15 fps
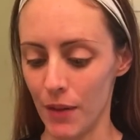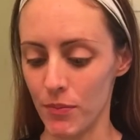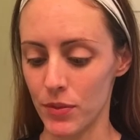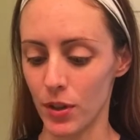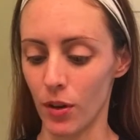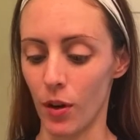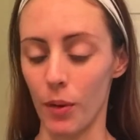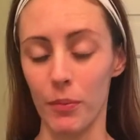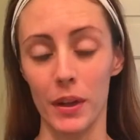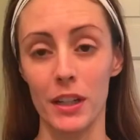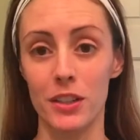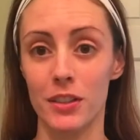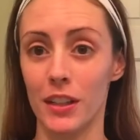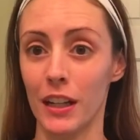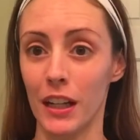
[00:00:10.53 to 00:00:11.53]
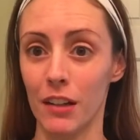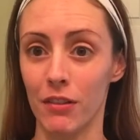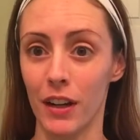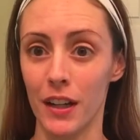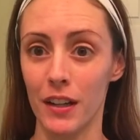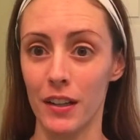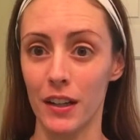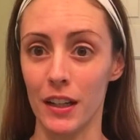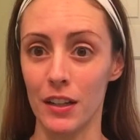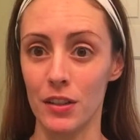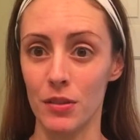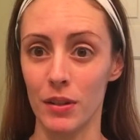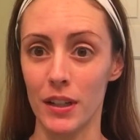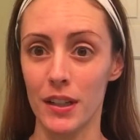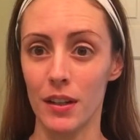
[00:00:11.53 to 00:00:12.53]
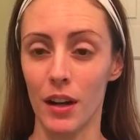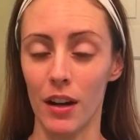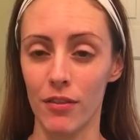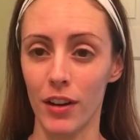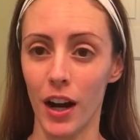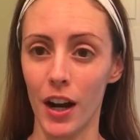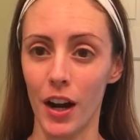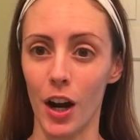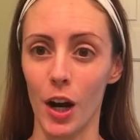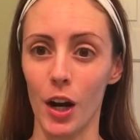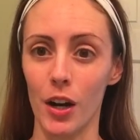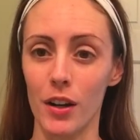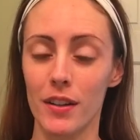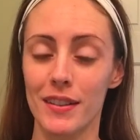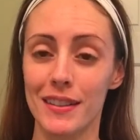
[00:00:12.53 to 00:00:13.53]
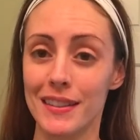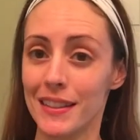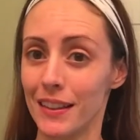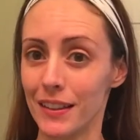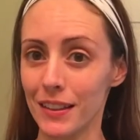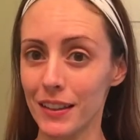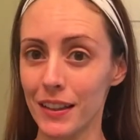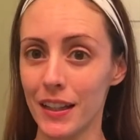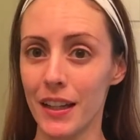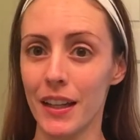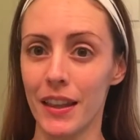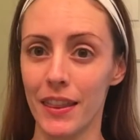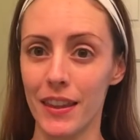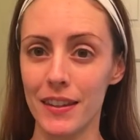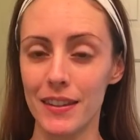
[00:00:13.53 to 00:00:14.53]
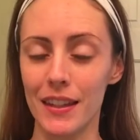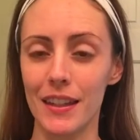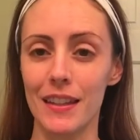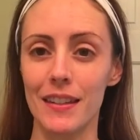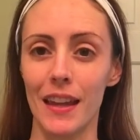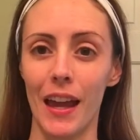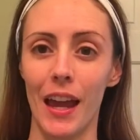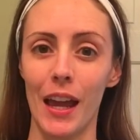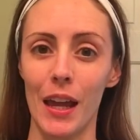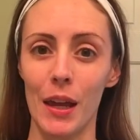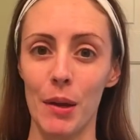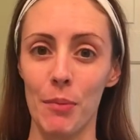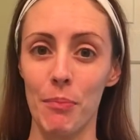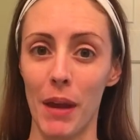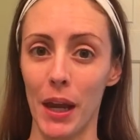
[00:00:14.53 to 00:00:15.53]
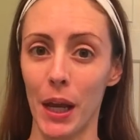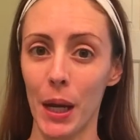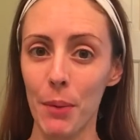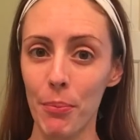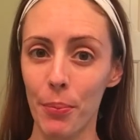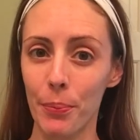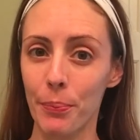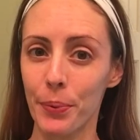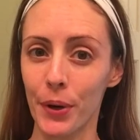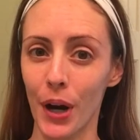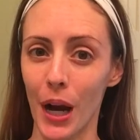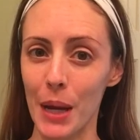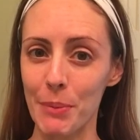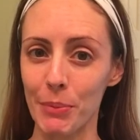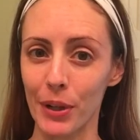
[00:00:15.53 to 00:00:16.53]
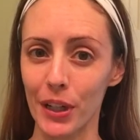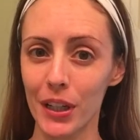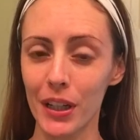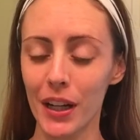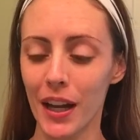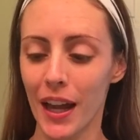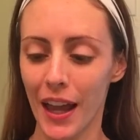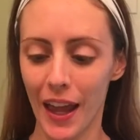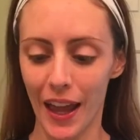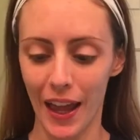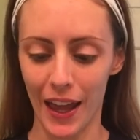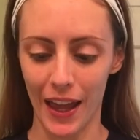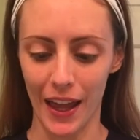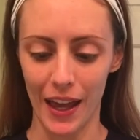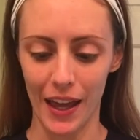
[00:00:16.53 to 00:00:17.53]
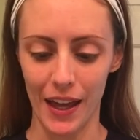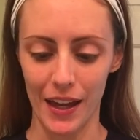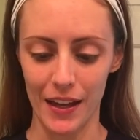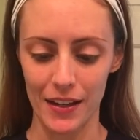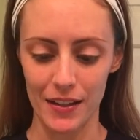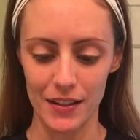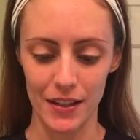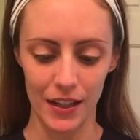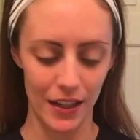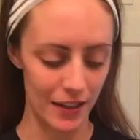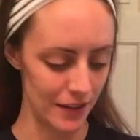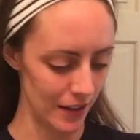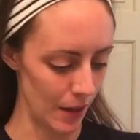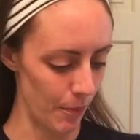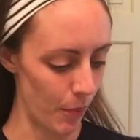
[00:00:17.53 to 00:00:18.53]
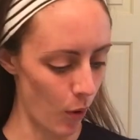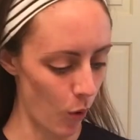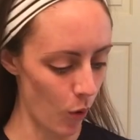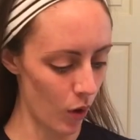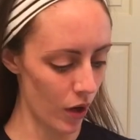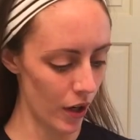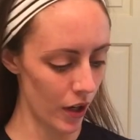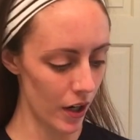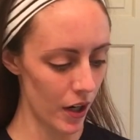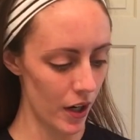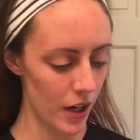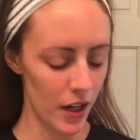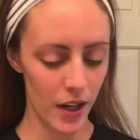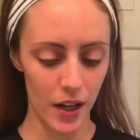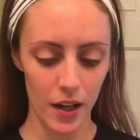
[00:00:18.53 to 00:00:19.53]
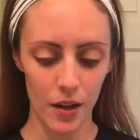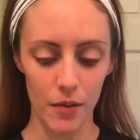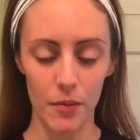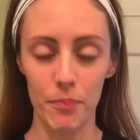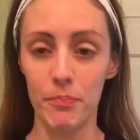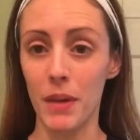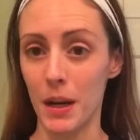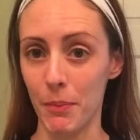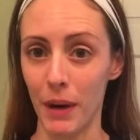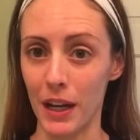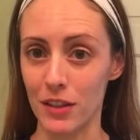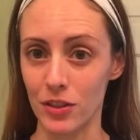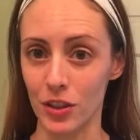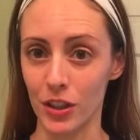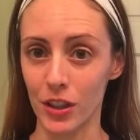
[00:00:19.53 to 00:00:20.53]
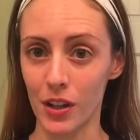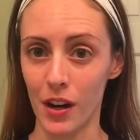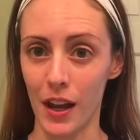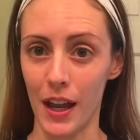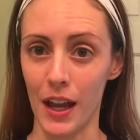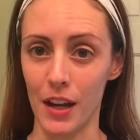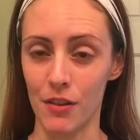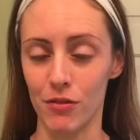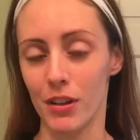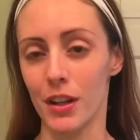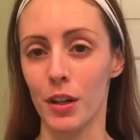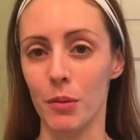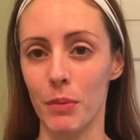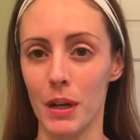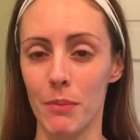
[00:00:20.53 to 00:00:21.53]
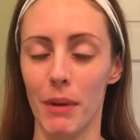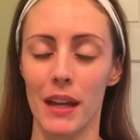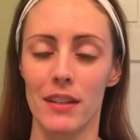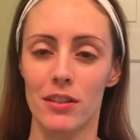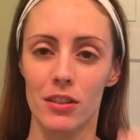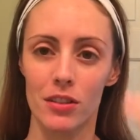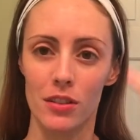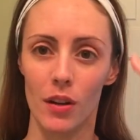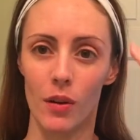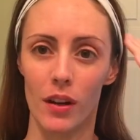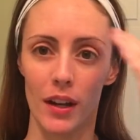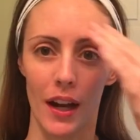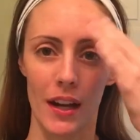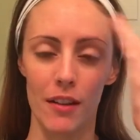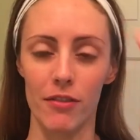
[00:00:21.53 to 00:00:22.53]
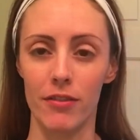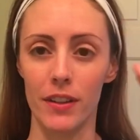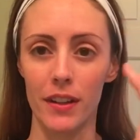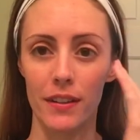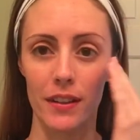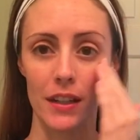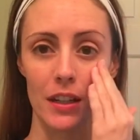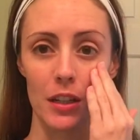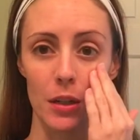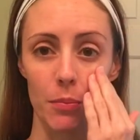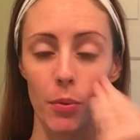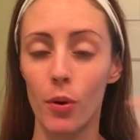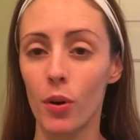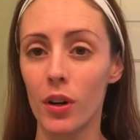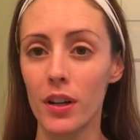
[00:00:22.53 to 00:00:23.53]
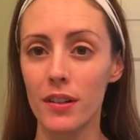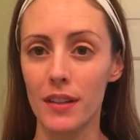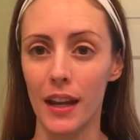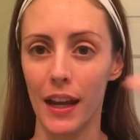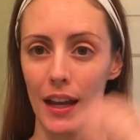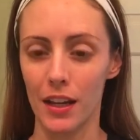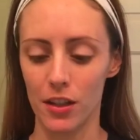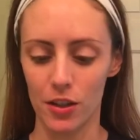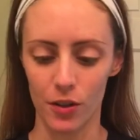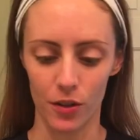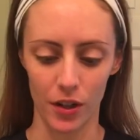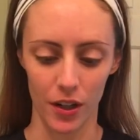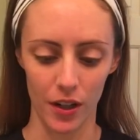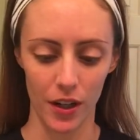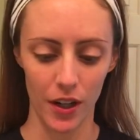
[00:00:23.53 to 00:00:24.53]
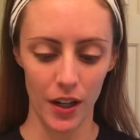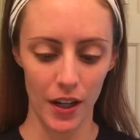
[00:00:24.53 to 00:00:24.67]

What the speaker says: So I'm just going to get right into it. I've got our Silk. This is a makeup primer and it's a pore minimizer and wrinkle minimizer, so it kind of fills in your pores and your